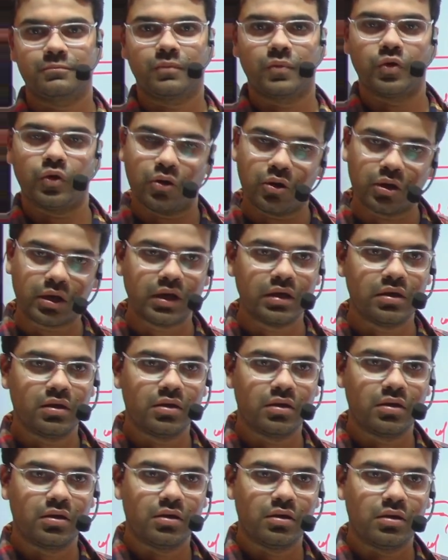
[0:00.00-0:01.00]
Okay,
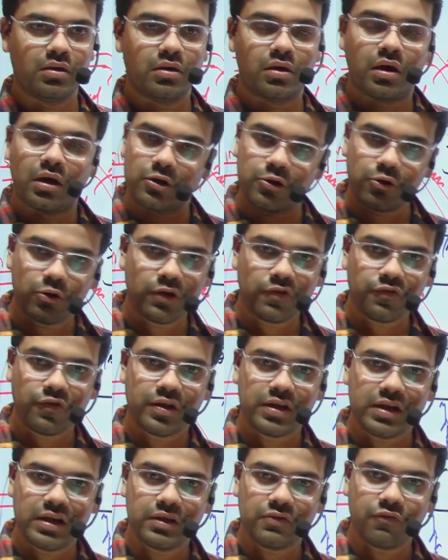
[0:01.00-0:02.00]
don't worry,
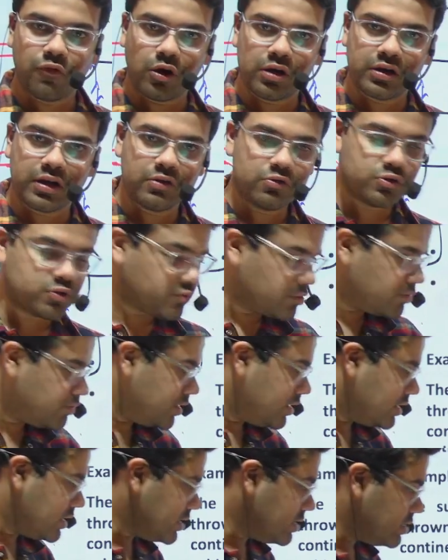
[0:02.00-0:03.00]
the volcanoes would be
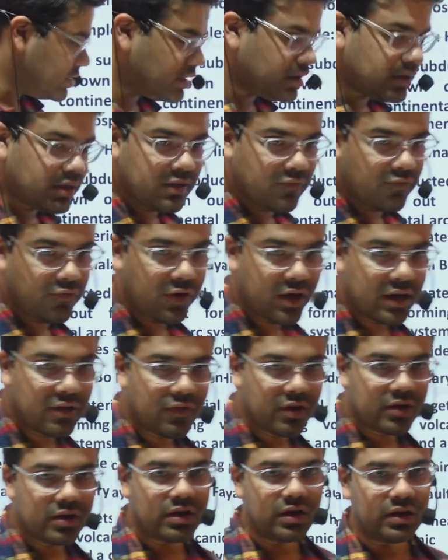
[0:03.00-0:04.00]
dealt in very, very
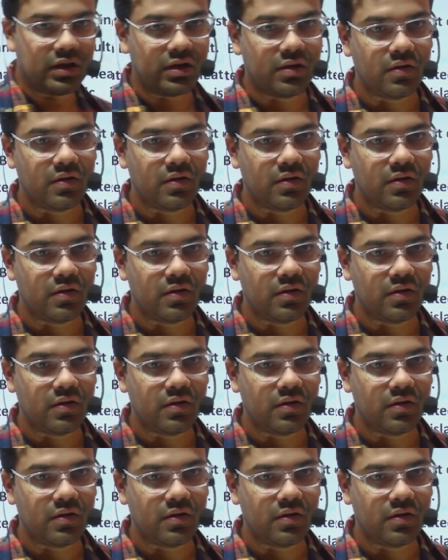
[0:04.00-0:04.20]
detail.